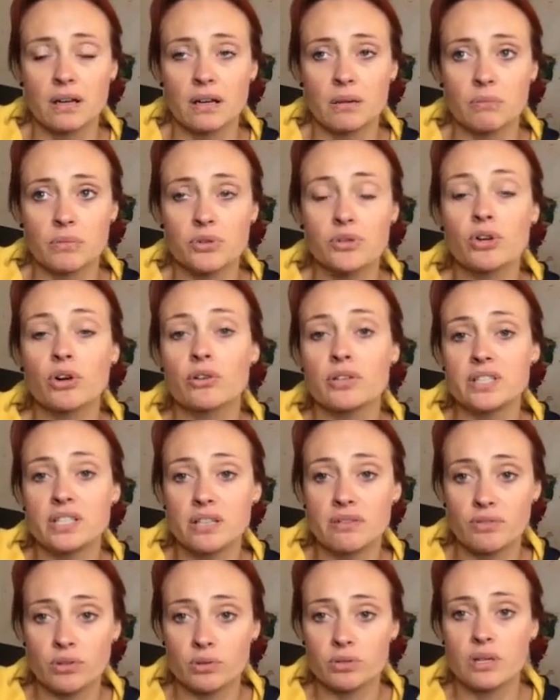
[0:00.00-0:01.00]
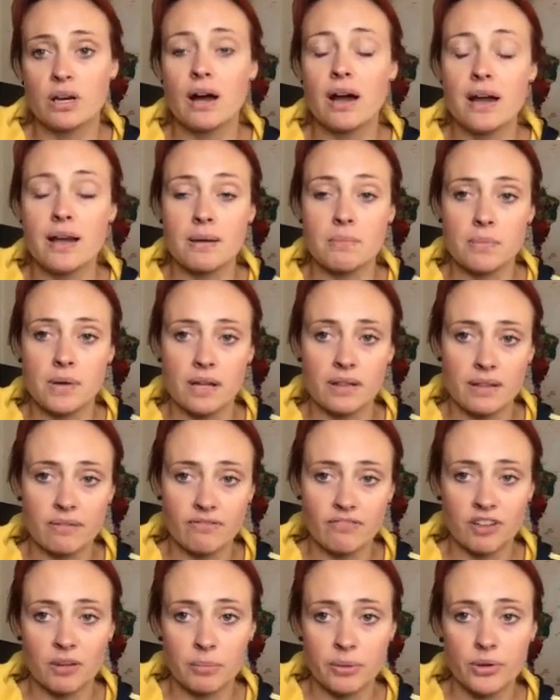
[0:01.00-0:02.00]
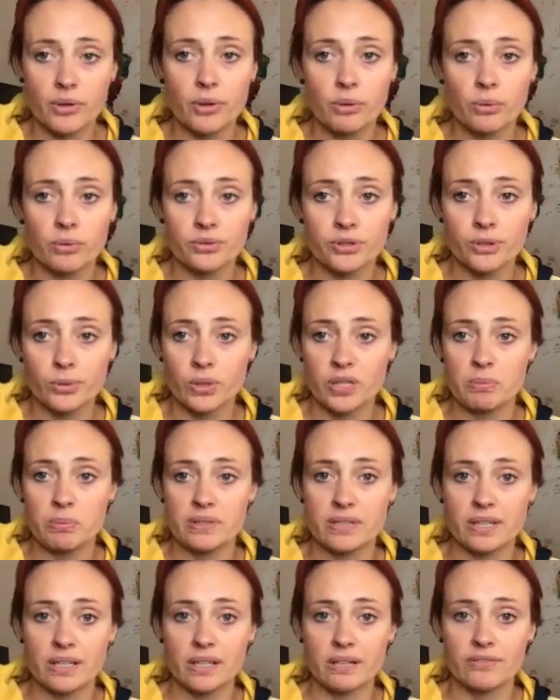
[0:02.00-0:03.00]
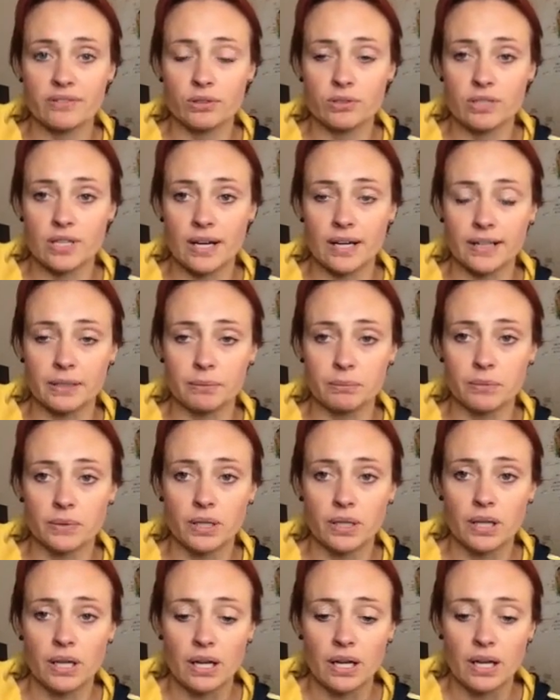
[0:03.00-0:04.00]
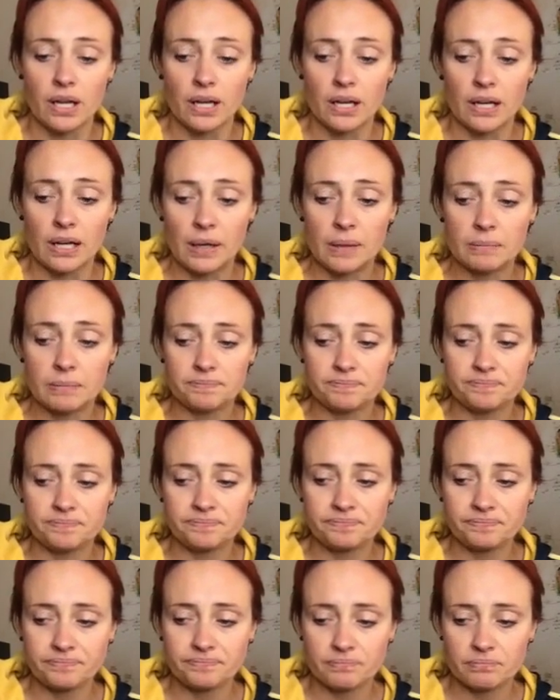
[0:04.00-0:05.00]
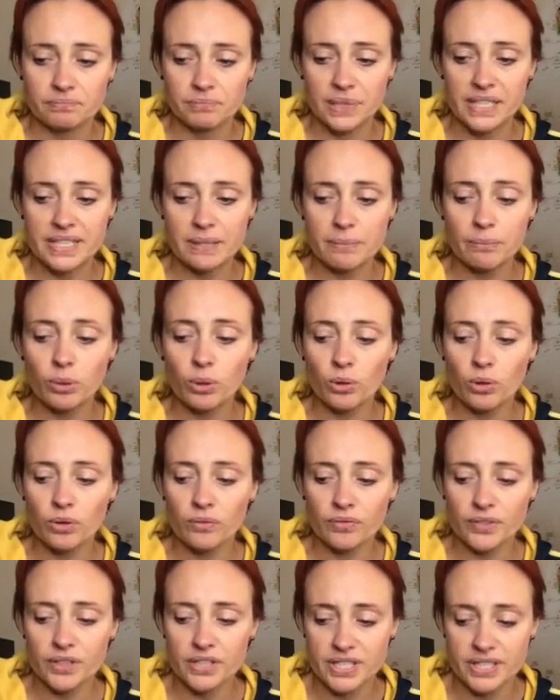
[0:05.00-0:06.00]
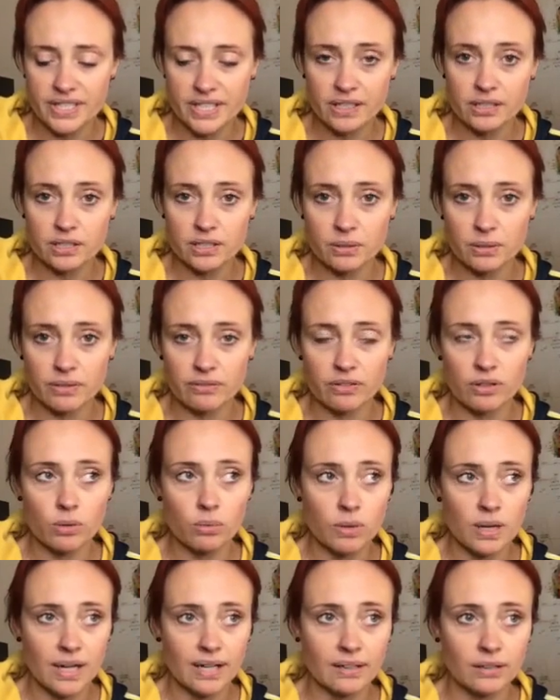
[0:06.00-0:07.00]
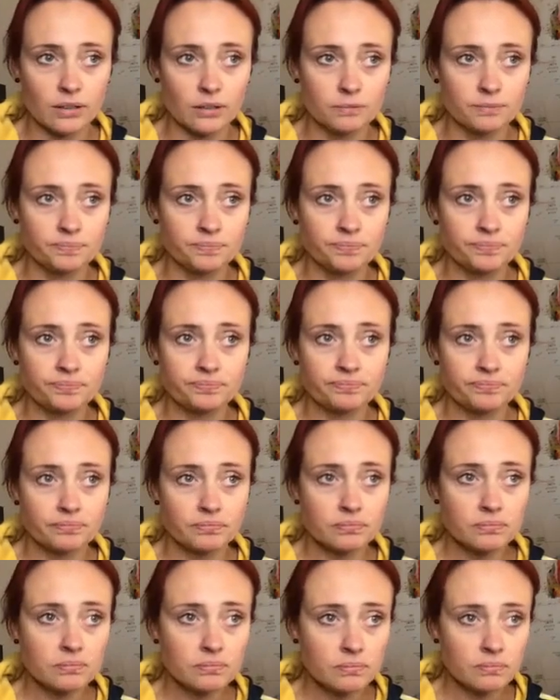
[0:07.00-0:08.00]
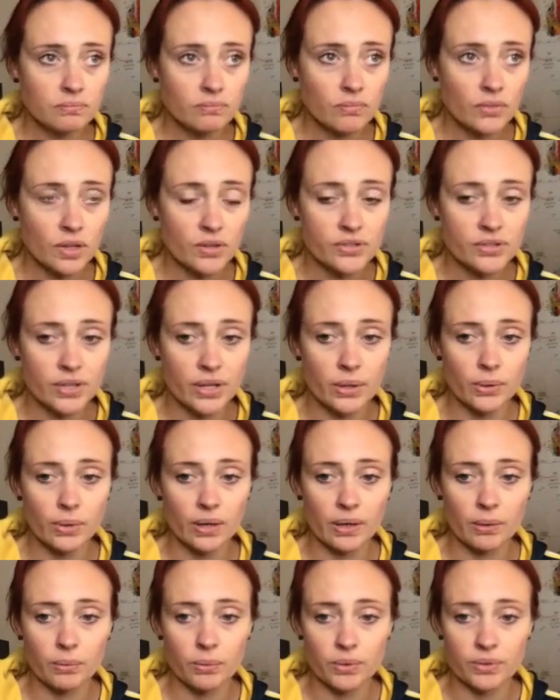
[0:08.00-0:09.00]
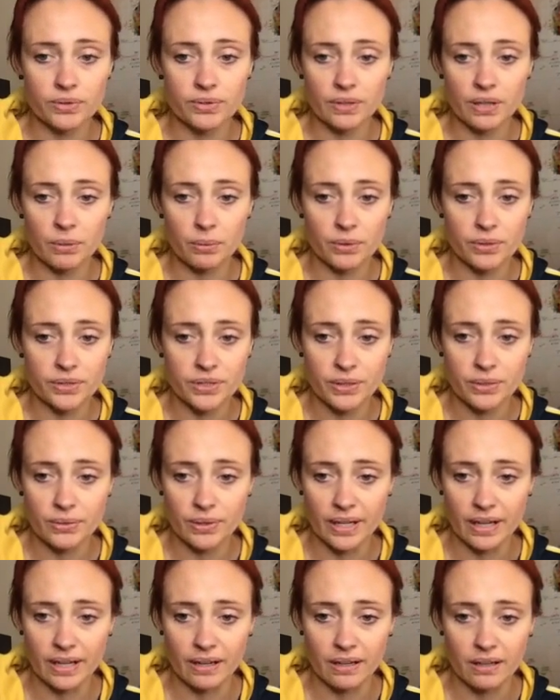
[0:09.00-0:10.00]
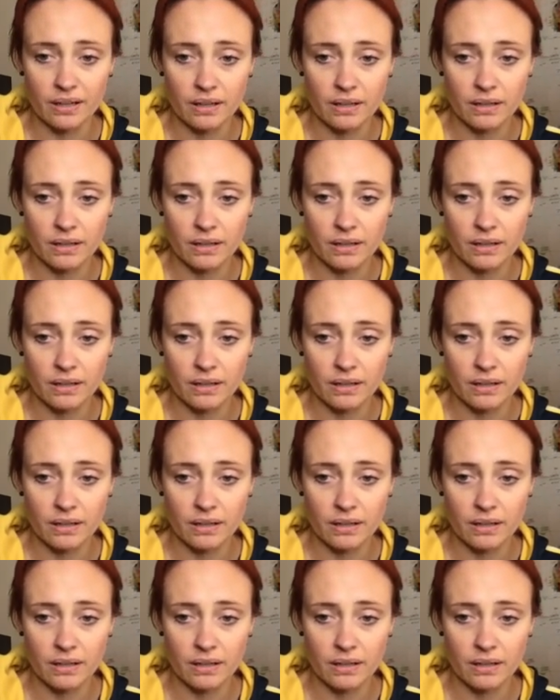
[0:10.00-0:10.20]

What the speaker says: majority of your time, and then flip the other one to 20% of your time. But it's important that you stick to it for a while. So I would do that.